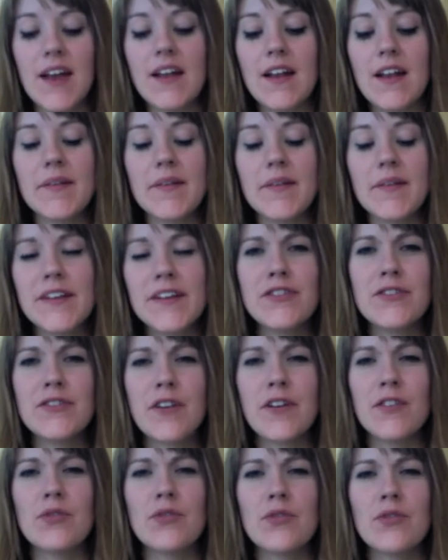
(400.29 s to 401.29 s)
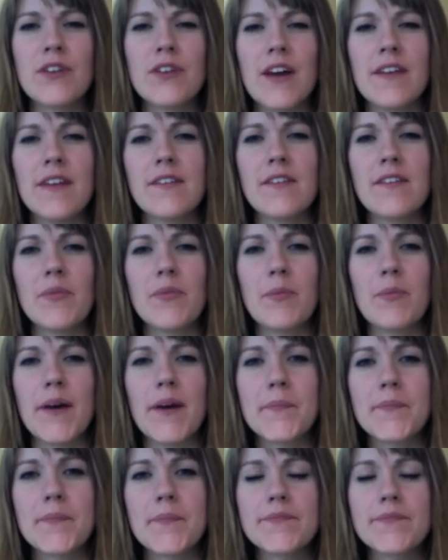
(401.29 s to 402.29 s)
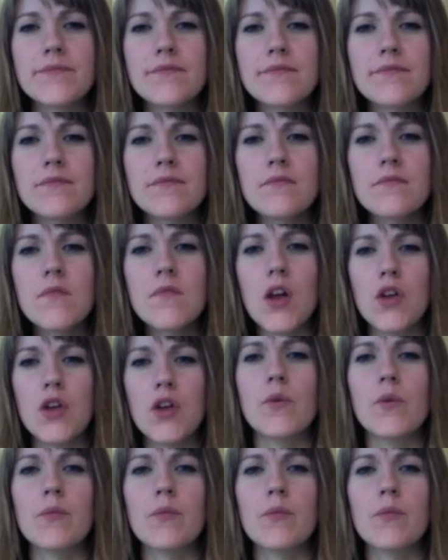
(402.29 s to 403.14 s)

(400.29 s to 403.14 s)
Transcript: Now, I'm not sure if I told you guys this, but you